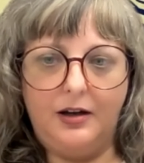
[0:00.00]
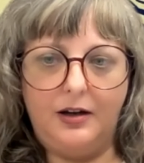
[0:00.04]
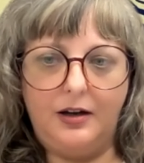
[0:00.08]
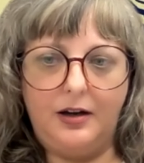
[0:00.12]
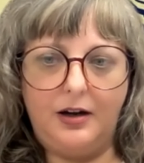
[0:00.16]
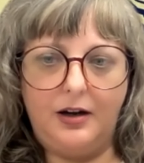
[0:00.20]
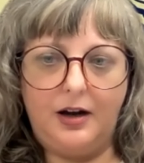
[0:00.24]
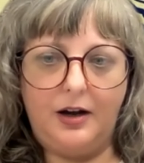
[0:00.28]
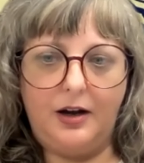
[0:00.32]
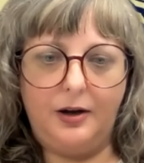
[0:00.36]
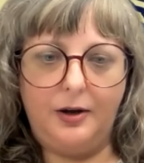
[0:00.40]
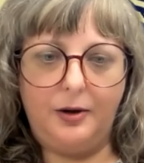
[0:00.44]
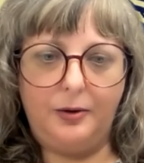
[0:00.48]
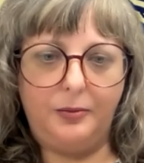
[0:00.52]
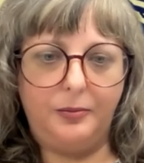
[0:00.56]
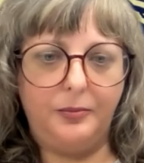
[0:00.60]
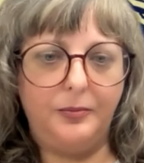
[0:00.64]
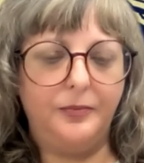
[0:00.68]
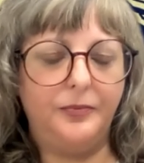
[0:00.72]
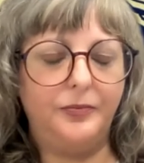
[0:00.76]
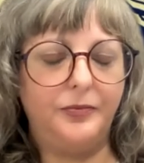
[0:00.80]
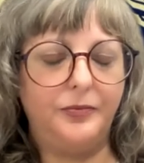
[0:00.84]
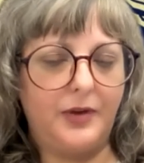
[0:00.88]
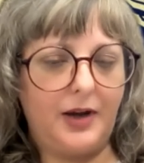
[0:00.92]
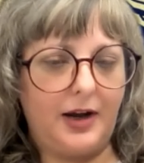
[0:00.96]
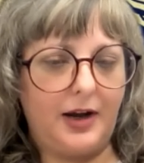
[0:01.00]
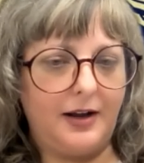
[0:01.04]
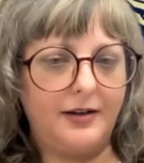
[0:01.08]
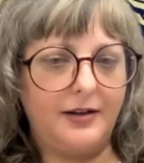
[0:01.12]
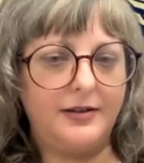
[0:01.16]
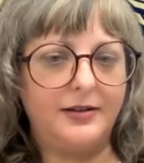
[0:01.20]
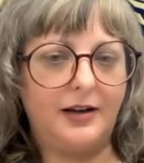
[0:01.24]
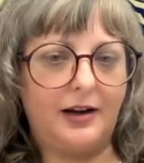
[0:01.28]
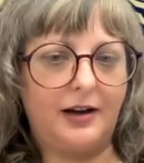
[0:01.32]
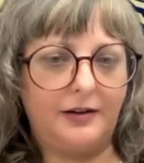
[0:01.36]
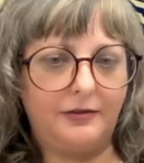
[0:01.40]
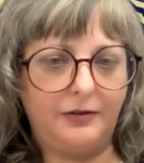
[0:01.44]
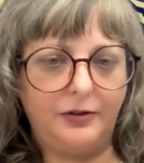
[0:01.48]
had
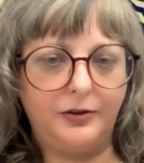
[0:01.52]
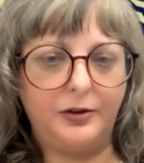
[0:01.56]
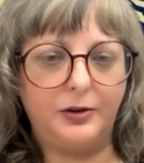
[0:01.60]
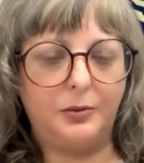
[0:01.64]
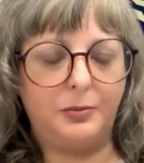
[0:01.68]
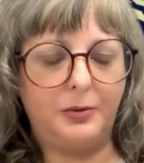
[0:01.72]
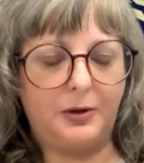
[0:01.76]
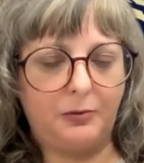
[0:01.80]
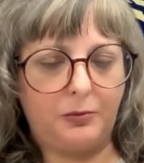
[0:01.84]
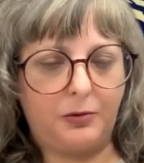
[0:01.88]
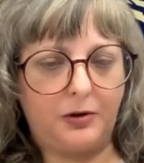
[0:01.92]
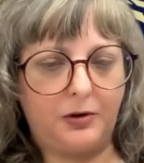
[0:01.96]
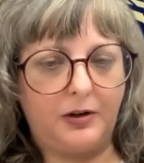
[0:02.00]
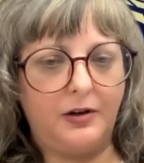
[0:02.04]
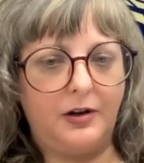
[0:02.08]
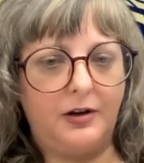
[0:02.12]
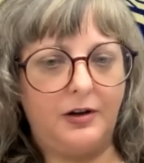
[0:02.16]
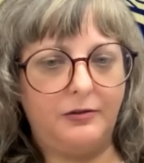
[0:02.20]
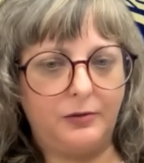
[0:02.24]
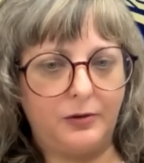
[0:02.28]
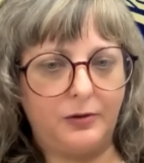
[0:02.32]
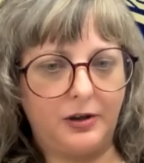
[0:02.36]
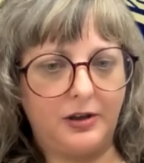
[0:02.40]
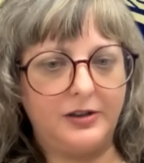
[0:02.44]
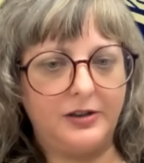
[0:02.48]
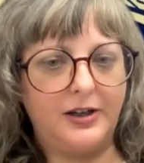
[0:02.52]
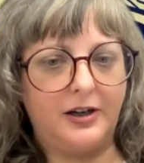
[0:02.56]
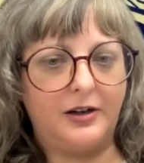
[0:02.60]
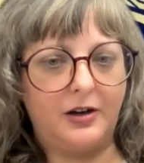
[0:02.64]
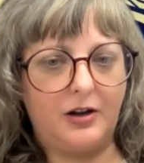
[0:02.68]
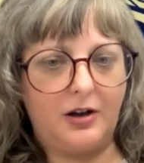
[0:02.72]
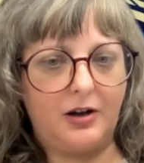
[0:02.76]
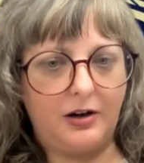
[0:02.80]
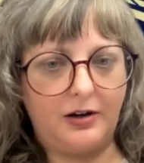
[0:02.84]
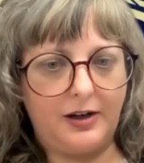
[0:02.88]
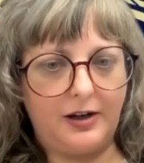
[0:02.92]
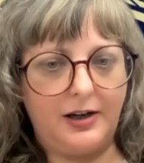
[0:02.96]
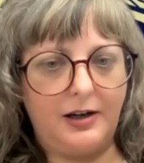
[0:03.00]
to have a little bit of work done
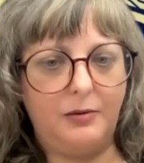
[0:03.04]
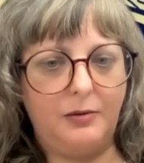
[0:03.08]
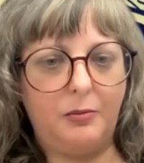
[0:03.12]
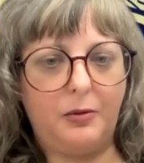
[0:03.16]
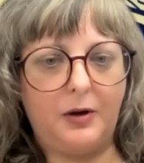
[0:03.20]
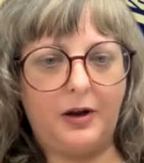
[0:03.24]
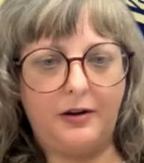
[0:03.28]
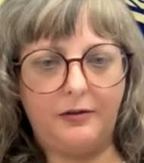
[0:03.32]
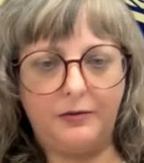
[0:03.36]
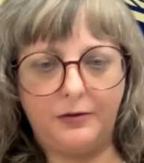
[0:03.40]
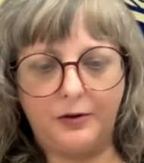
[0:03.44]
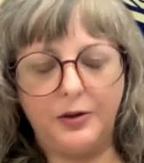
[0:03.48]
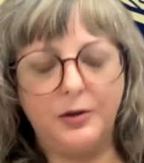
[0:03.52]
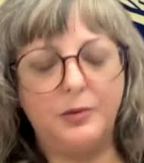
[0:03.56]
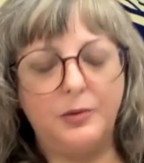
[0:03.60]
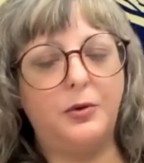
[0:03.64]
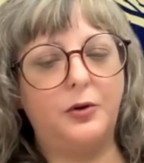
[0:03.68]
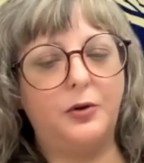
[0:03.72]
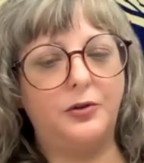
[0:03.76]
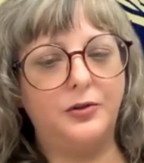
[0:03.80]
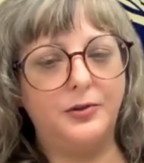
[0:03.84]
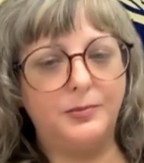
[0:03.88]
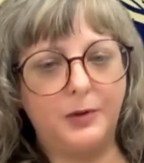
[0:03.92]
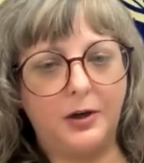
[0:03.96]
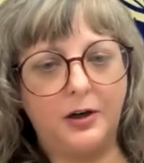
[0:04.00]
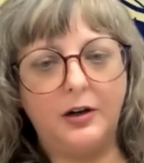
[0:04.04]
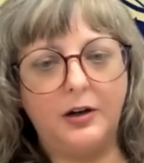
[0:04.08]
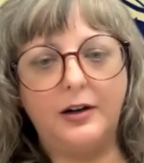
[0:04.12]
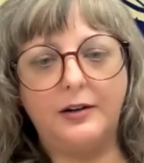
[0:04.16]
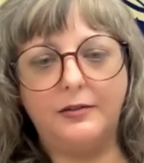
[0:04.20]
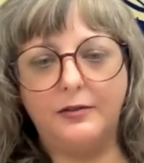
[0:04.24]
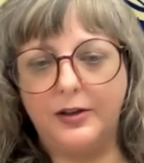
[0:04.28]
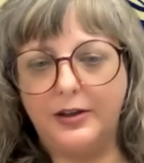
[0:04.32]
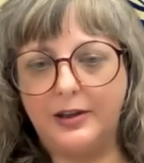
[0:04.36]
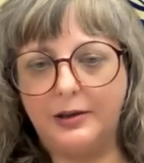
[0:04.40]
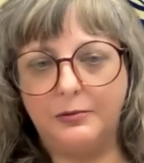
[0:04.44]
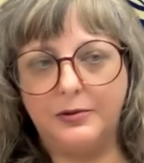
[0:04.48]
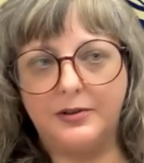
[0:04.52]
on it, but for the most part,
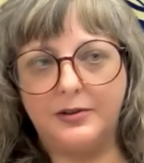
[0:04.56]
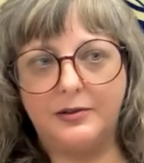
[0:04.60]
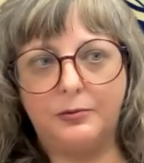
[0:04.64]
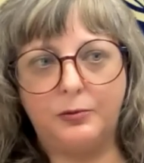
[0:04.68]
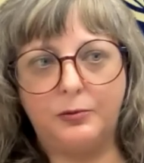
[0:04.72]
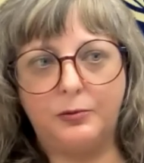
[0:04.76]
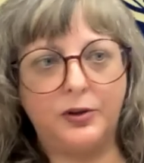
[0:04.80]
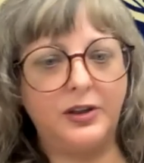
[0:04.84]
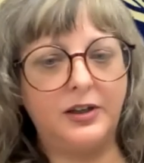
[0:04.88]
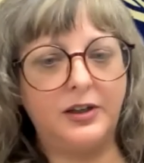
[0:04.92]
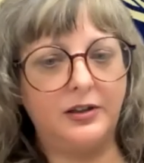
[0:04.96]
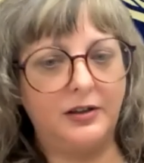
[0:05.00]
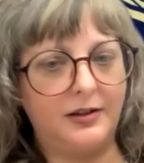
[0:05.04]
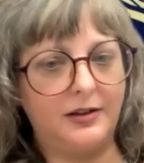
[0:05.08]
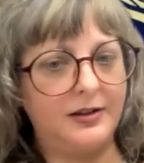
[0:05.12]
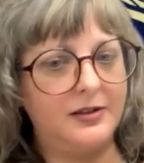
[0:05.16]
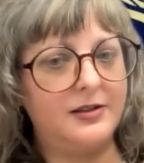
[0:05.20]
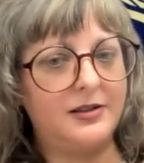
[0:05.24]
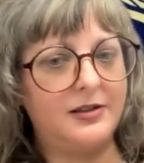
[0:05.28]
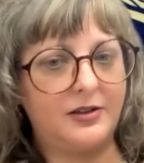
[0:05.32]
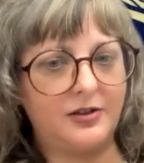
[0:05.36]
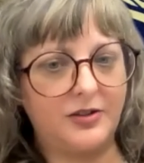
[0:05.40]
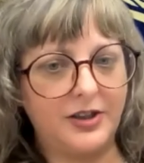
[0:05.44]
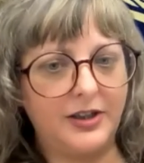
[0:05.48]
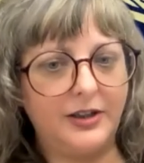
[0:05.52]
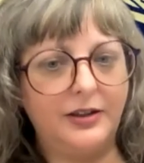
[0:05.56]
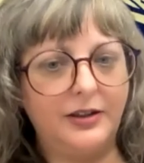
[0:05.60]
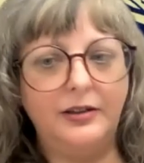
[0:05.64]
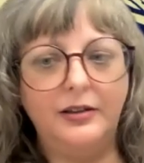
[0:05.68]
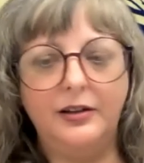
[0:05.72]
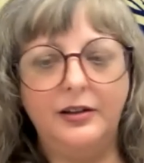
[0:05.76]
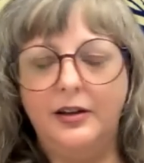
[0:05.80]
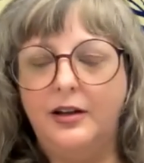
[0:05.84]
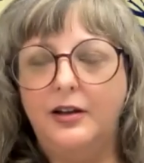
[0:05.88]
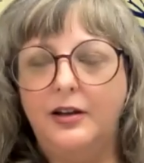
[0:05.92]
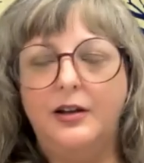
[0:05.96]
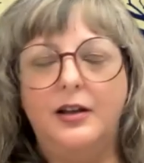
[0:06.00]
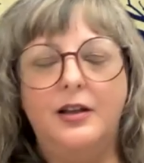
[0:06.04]
everything was in really good
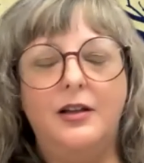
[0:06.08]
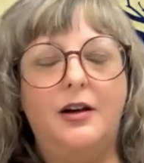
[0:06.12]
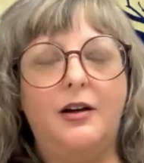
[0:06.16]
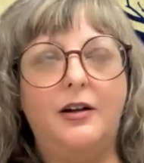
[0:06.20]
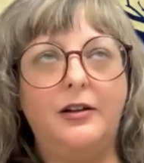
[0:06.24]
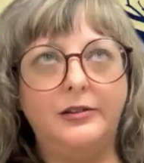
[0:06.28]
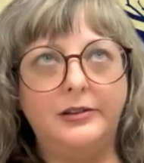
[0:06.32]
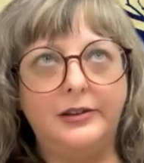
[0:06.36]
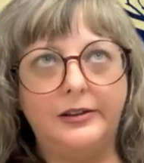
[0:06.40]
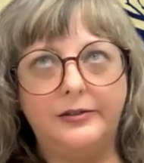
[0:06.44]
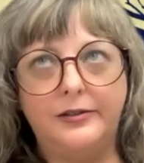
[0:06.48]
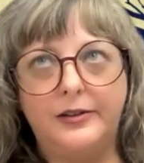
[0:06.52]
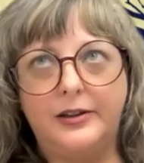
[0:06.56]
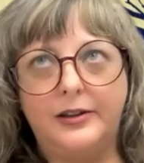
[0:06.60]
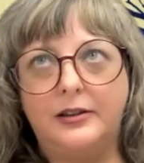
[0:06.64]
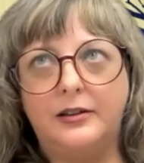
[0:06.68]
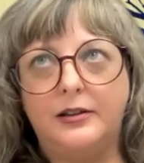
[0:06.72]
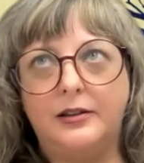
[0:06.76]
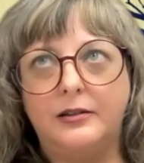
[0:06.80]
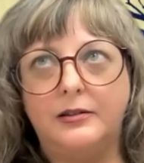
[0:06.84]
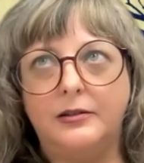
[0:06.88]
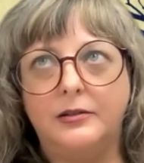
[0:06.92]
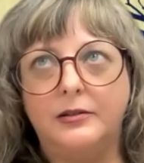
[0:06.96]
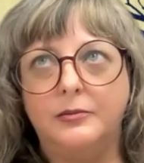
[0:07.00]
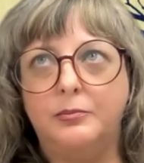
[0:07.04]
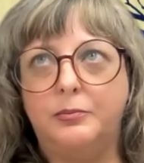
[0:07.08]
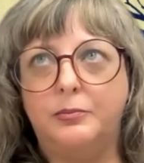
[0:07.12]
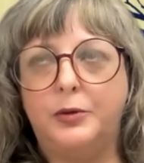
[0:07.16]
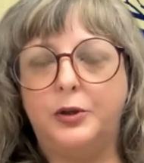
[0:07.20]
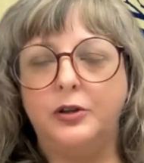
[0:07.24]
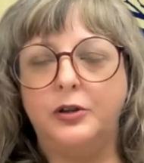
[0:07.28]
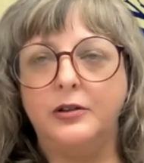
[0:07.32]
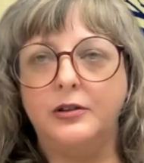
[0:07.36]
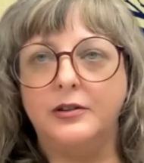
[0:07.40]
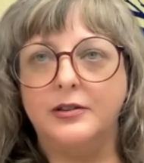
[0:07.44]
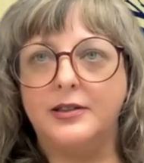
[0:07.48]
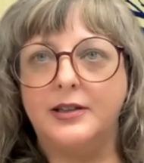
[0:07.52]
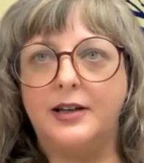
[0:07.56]
condition. All of the
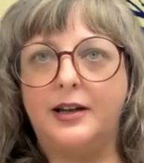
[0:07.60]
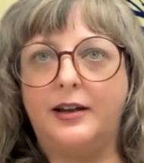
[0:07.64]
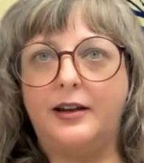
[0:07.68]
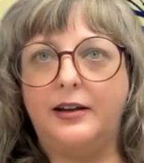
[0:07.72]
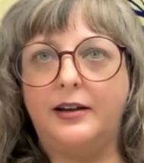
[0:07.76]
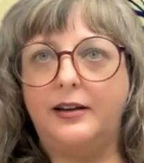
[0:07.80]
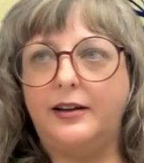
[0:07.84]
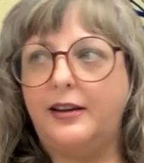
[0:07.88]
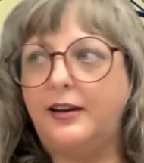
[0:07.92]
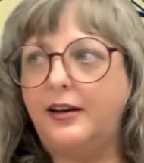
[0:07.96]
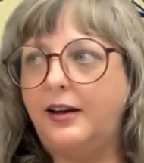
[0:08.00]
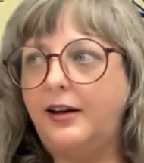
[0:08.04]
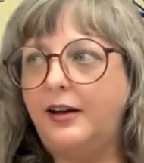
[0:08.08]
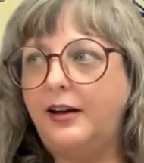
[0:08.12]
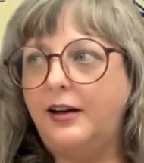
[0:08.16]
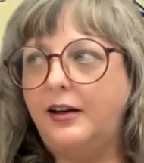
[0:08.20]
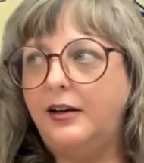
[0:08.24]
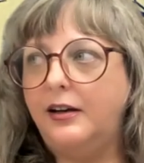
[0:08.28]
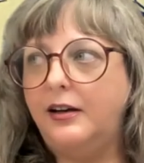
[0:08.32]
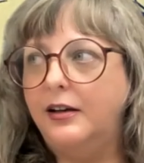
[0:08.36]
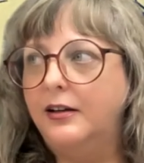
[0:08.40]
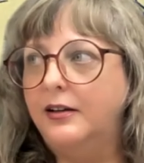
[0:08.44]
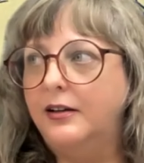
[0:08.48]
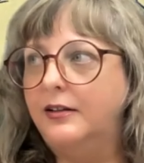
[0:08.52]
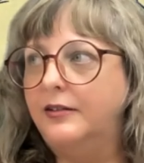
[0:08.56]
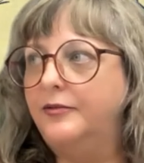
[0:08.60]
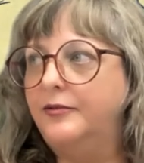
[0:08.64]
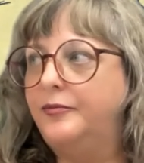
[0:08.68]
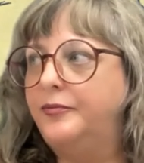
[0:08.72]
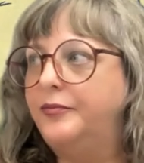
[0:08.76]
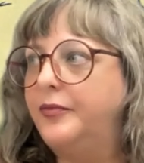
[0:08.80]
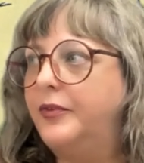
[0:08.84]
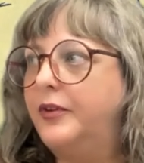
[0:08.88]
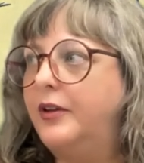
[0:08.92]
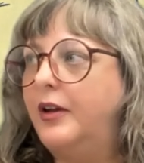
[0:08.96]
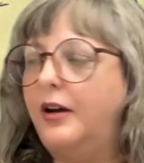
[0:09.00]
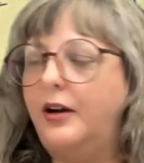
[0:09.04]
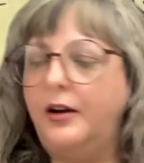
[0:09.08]
books and the
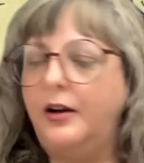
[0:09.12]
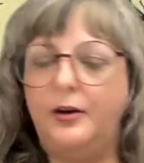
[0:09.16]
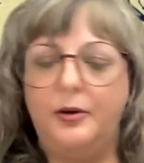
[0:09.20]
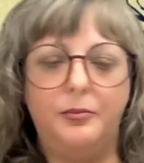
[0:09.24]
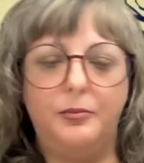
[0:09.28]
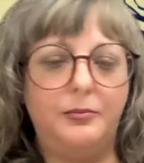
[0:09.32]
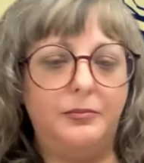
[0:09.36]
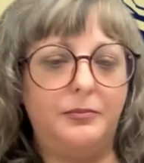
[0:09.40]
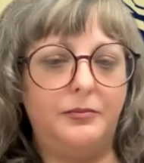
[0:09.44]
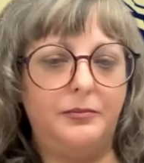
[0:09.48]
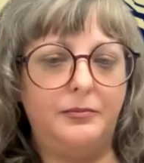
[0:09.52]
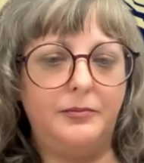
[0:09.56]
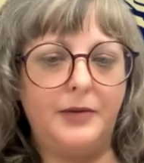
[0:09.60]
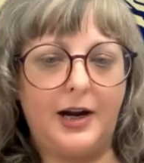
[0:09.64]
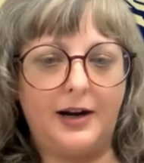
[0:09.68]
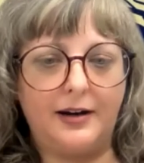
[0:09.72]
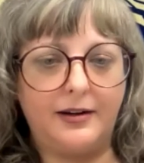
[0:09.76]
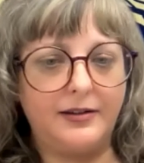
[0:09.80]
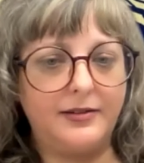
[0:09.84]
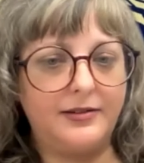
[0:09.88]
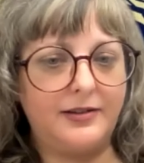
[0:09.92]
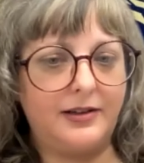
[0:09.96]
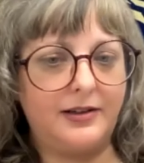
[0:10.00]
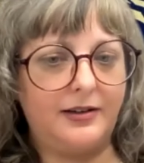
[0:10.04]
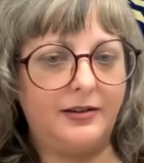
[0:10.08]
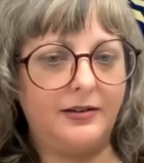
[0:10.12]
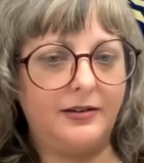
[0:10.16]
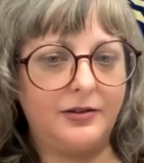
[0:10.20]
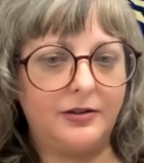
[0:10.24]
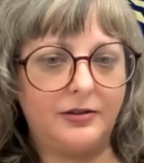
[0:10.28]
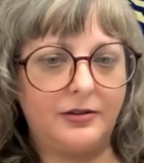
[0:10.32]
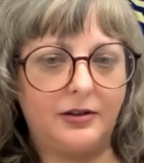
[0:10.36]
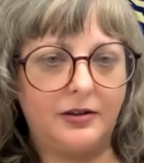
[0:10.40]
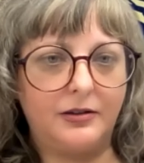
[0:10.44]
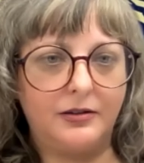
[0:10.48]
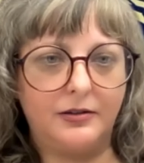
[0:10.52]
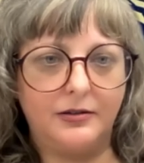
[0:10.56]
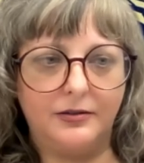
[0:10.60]
magazines
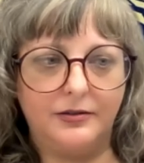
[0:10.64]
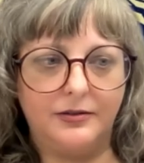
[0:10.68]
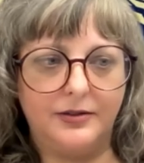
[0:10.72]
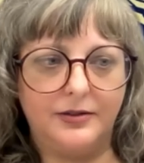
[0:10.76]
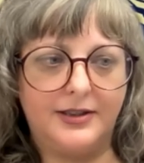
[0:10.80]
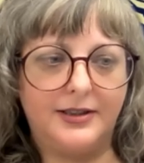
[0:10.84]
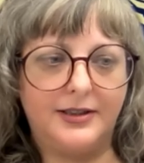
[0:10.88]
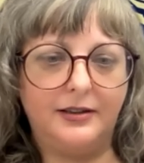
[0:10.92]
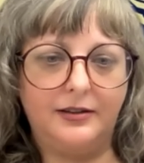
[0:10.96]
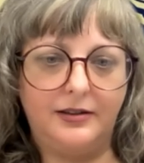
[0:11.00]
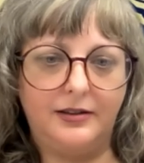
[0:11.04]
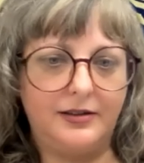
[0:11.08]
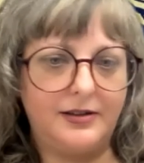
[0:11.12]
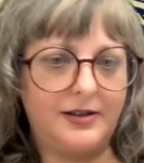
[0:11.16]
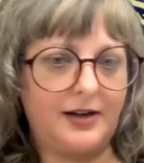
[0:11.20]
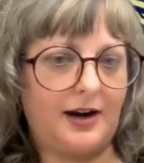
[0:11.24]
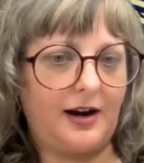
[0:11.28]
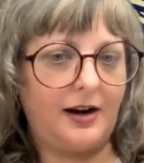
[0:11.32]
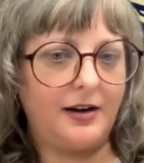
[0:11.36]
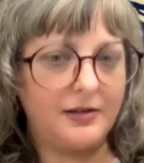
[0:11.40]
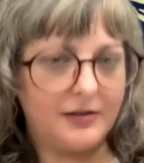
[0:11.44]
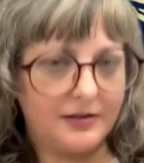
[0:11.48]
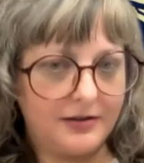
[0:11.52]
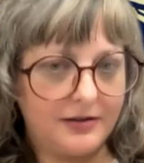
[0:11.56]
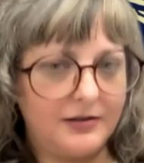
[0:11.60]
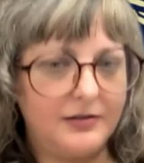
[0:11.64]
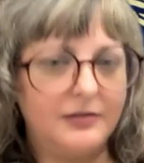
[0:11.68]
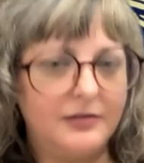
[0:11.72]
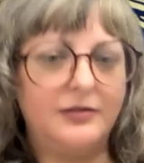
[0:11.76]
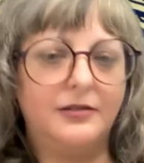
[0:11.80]
are still intact.